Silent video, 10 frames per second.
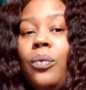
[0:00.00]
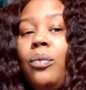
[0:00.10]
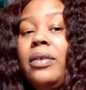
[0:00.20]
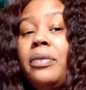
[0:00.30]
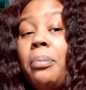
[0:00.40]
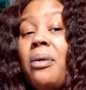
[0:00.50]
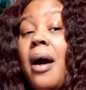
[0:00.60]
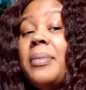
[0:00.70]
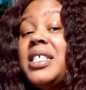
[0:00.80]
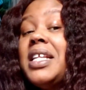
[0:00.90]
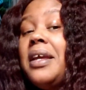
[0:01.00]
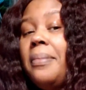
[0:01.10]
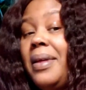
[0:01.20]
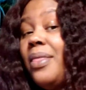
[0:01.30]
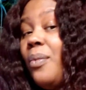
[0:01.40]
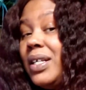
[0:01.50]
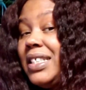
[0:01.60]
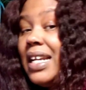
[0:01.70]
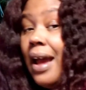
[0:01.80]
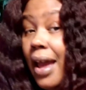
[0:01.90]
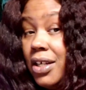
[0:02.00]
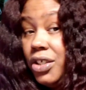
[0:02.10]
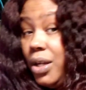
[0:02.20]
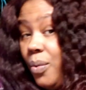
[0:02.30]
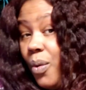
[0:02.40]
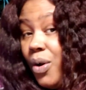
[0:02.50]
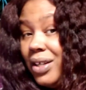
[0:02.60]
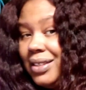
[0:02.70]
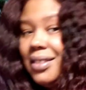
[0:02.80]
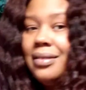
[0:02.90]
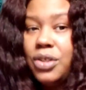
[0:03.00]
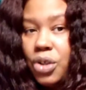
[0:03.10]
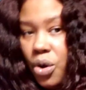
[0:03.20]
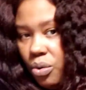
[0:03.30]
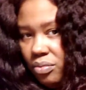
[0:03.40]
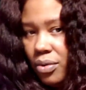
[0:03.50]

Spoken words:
with the promise to give me the ones that I actually want. So,